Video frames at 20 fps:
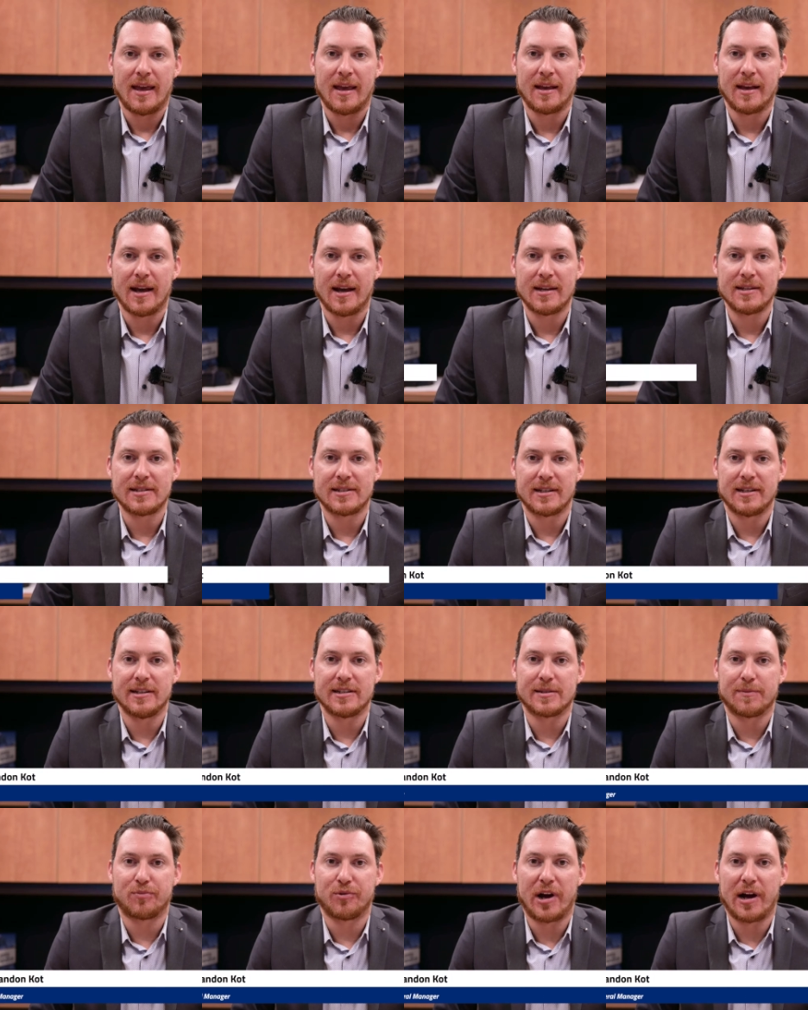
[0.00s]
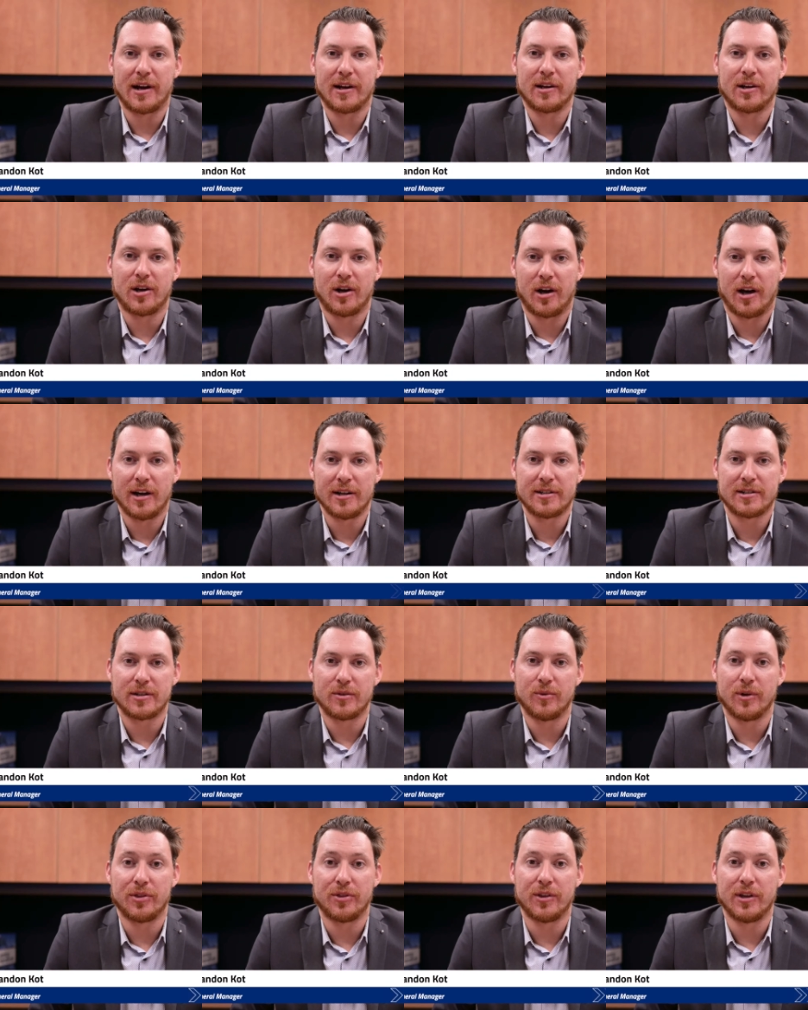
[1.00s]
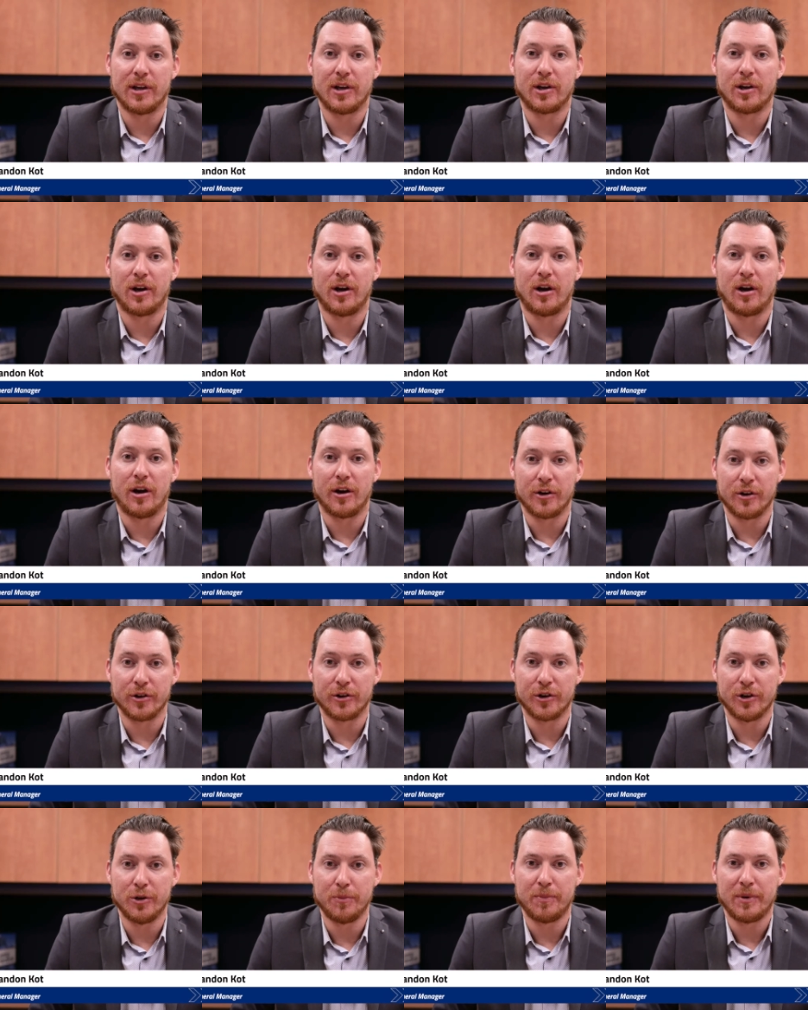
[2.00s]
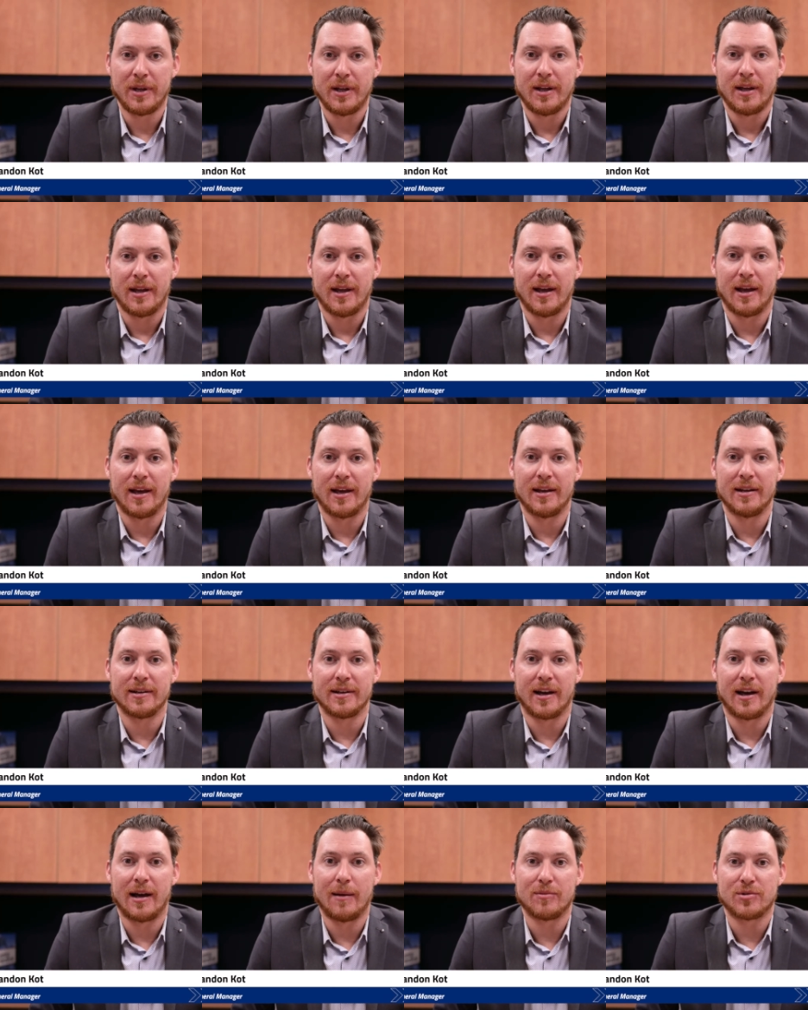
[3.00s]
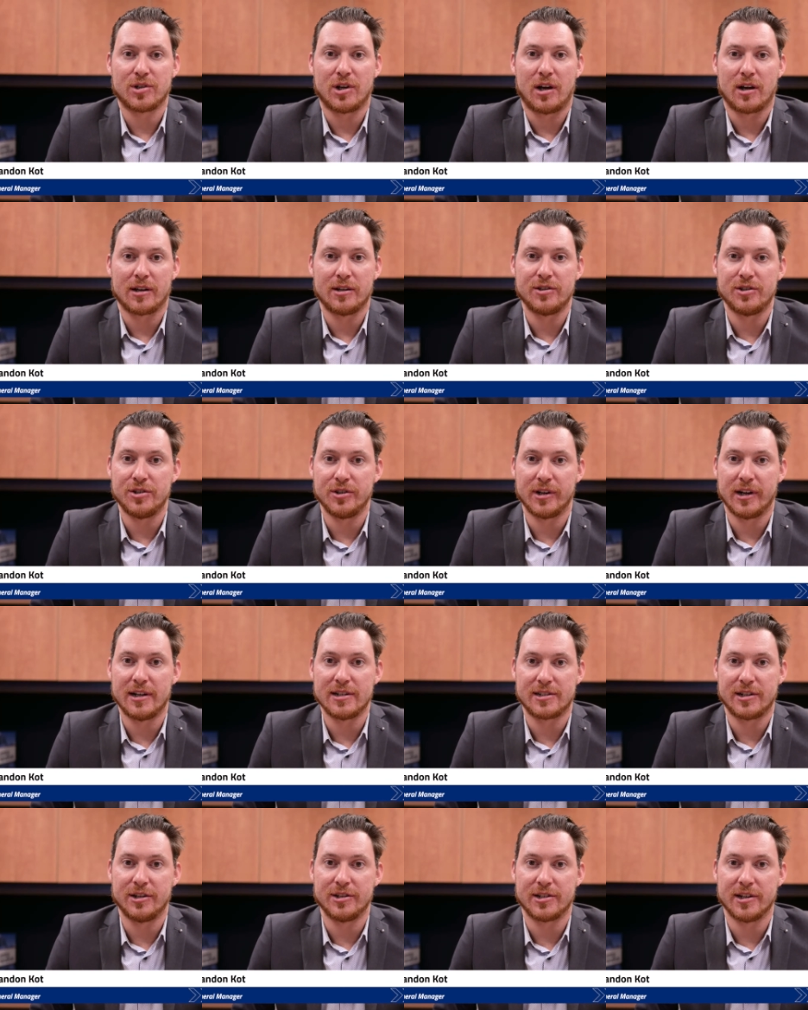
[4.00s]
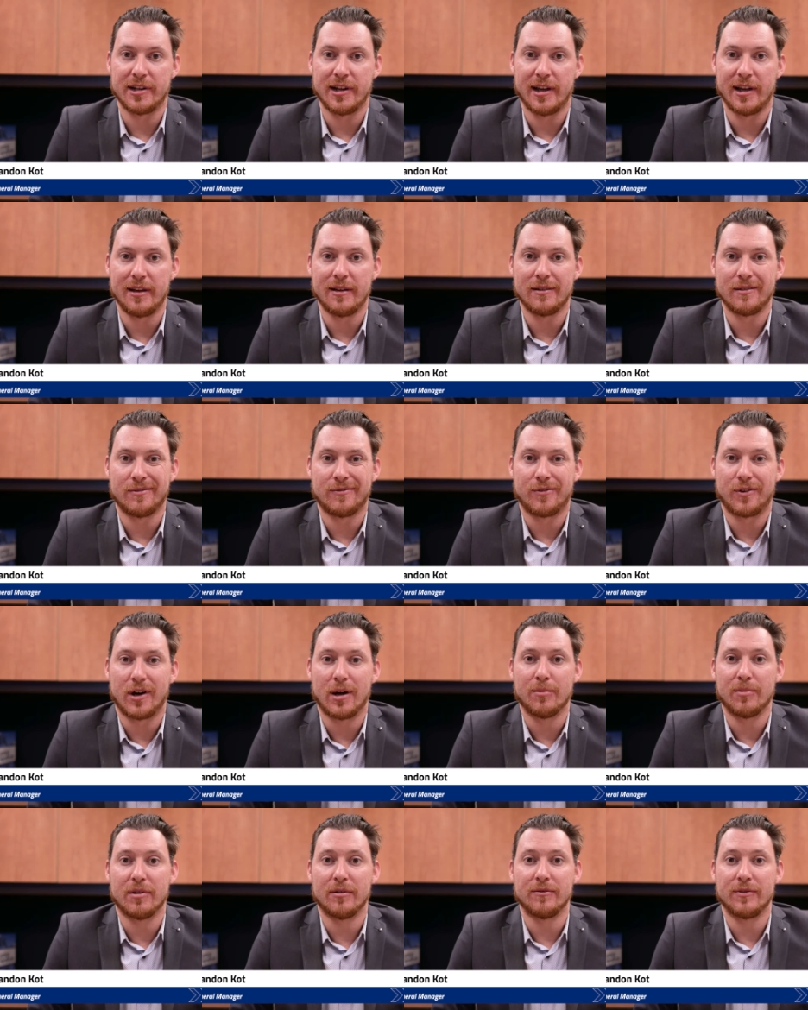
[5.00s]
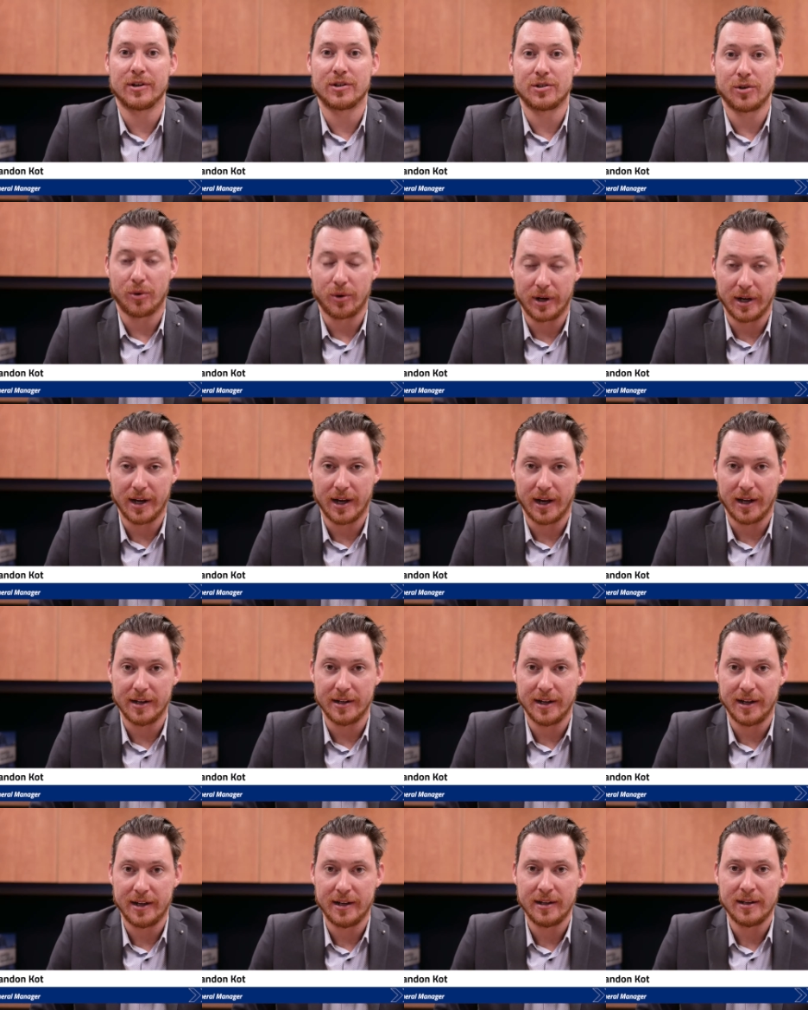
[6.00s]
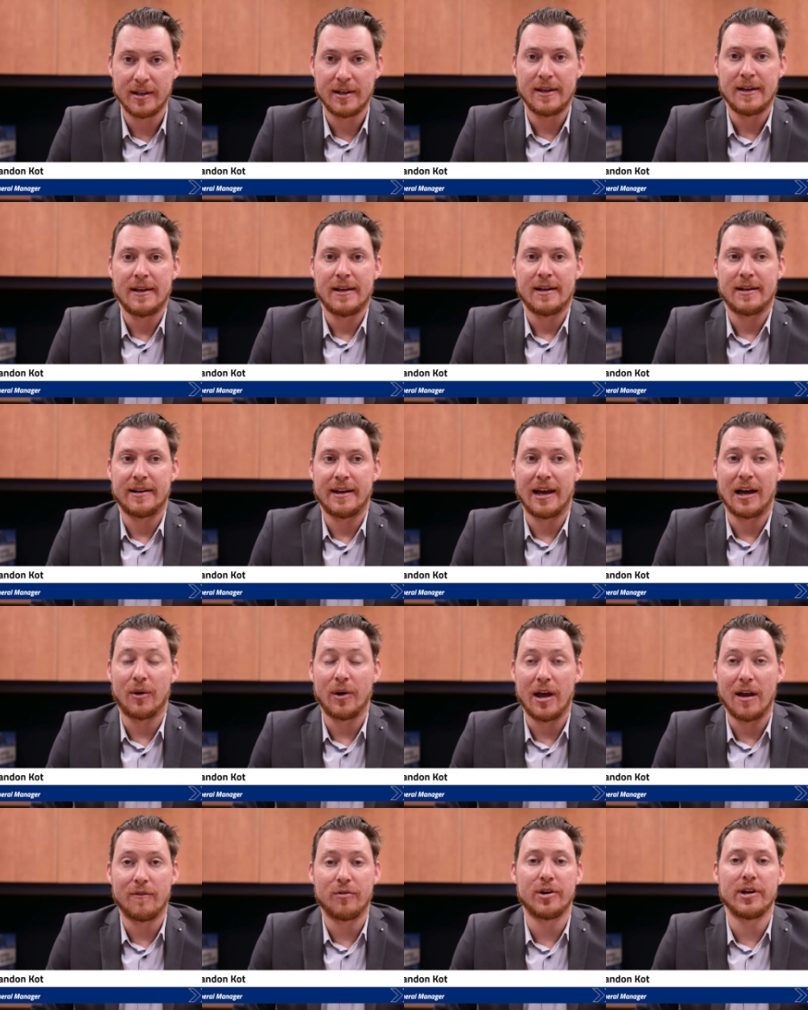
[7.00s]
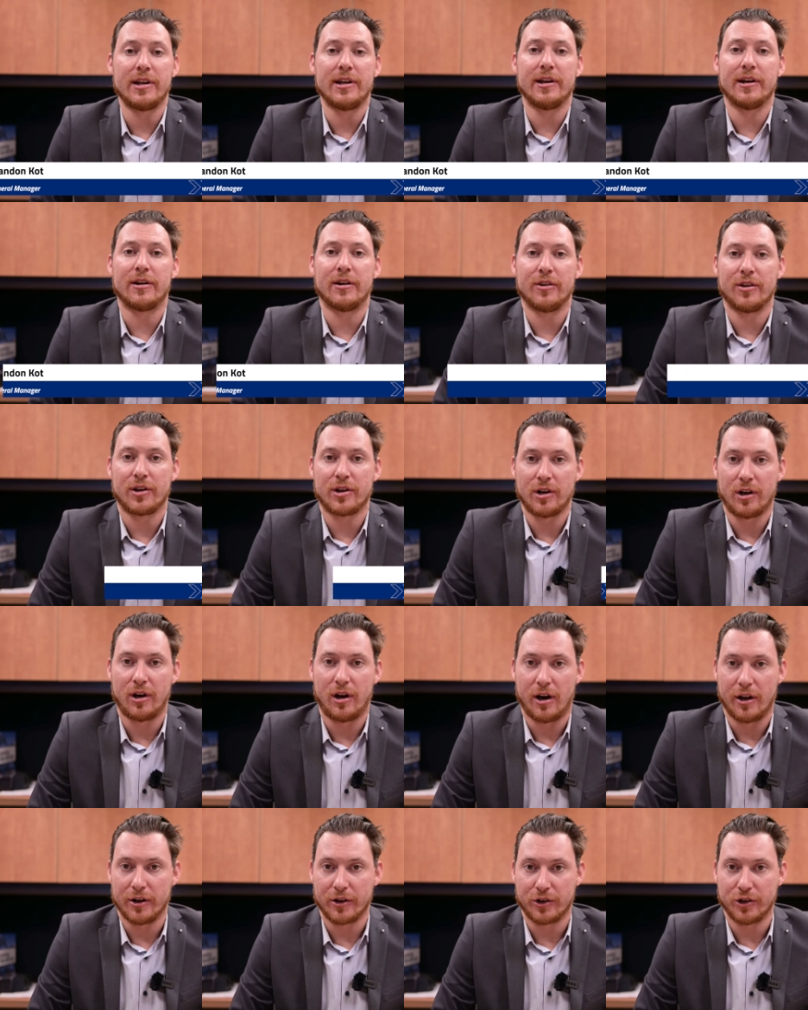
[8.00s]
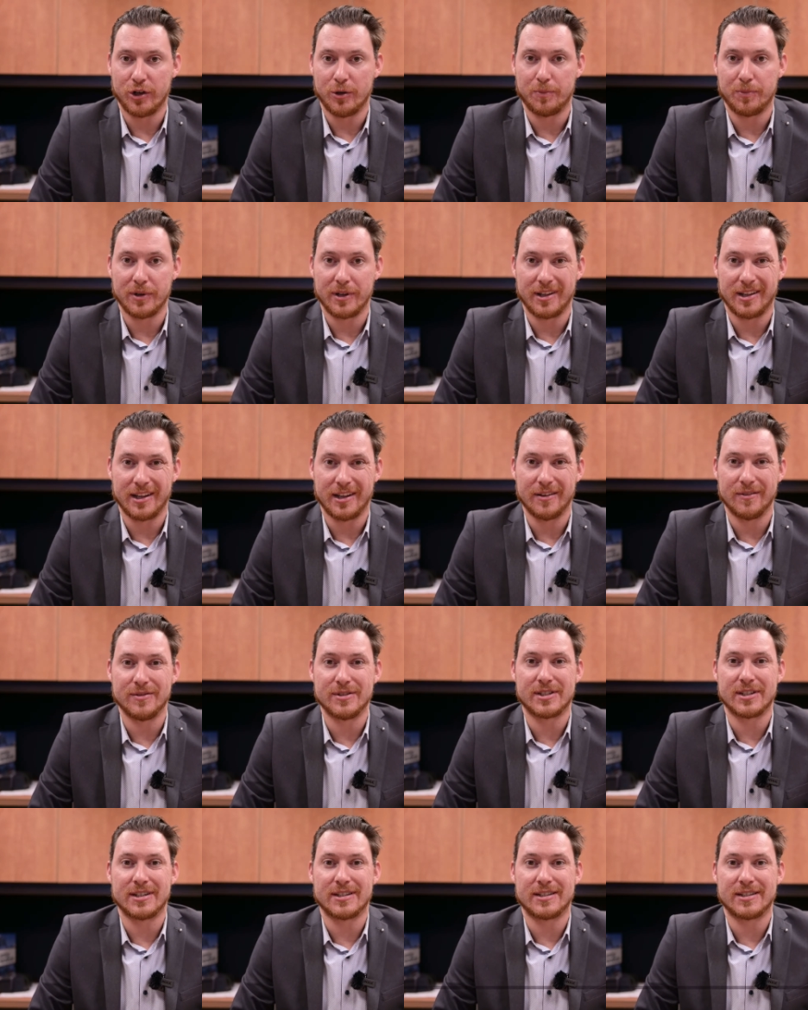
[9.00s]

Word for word: Hey guys, it's Brandon Kot with the Kot Auto Group, and I'm talking to you guys here today from Victoria Hyundai. Now, every year, the Kot Auto Group gives